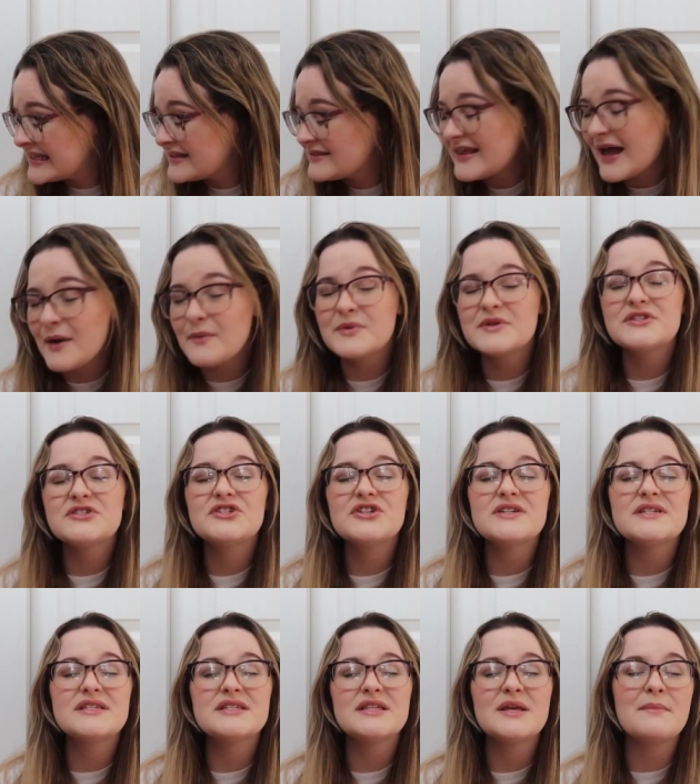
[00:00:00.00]
That was
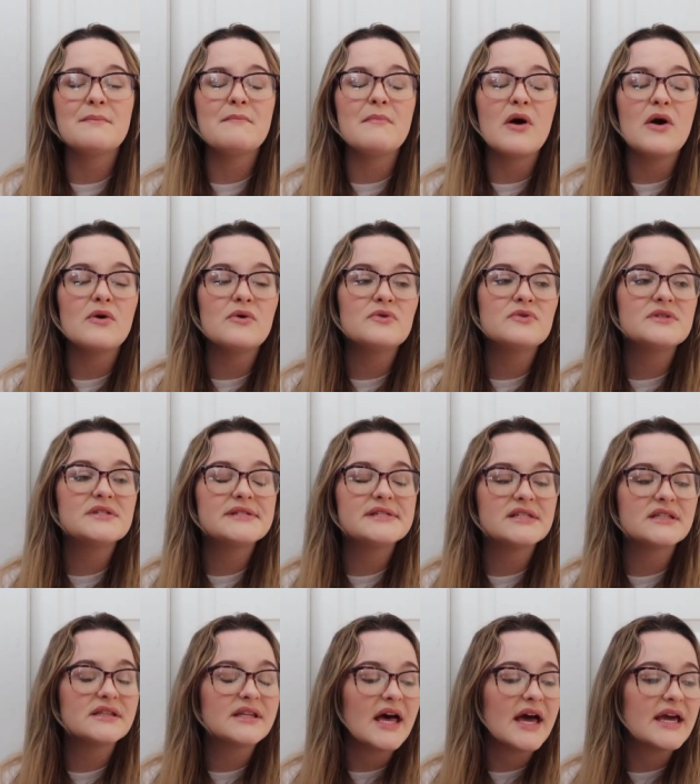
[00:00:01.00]
just the most
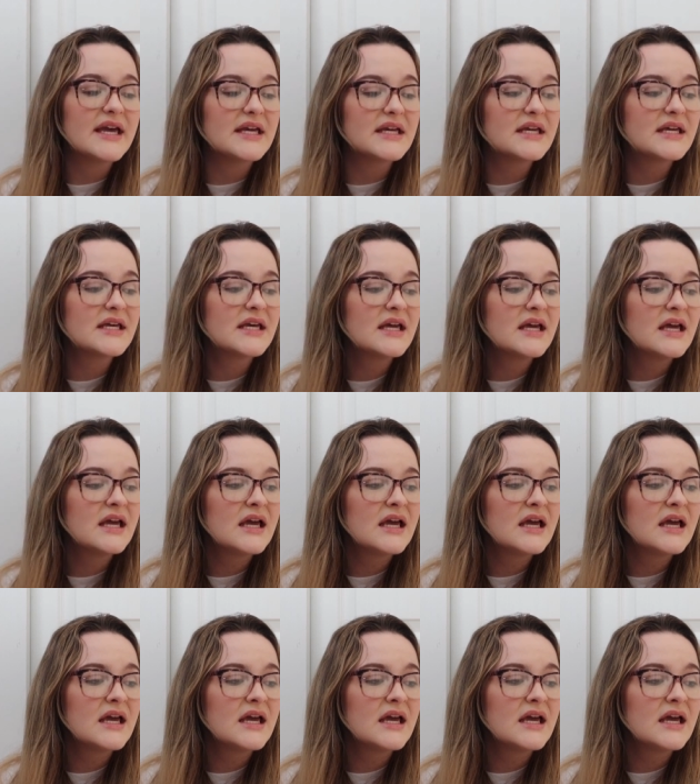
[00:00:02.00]
like,